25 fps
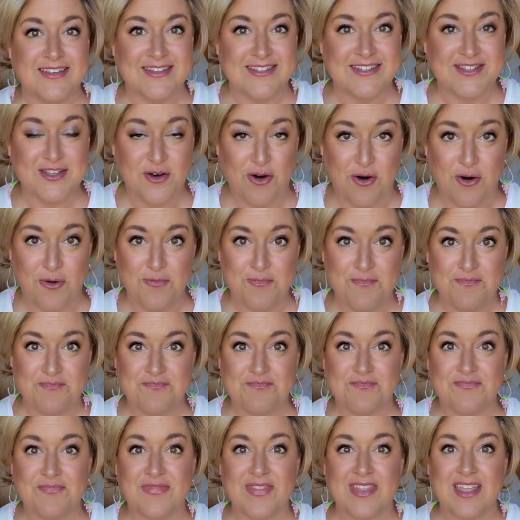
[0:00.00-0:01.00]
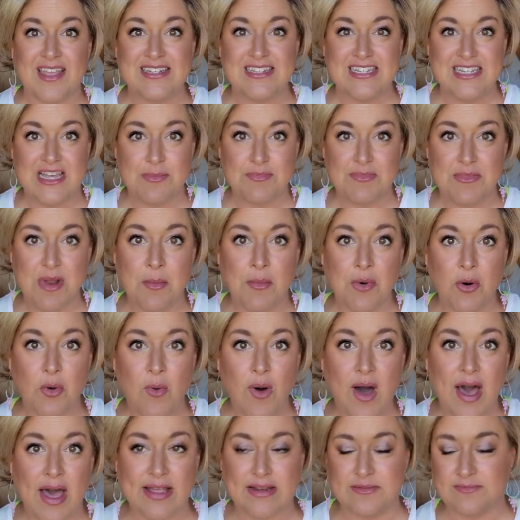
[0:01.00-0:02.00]
So, tip number
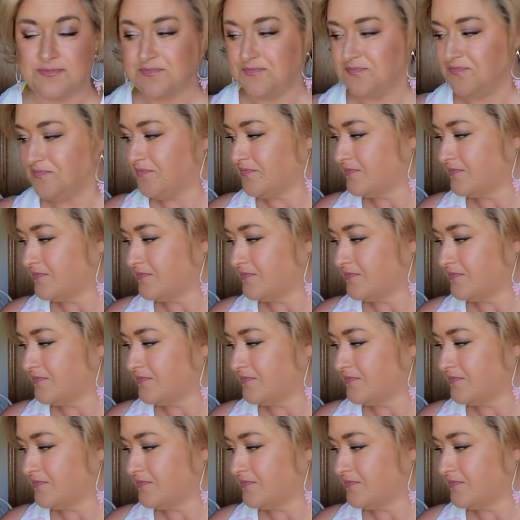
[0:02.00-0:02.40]
one,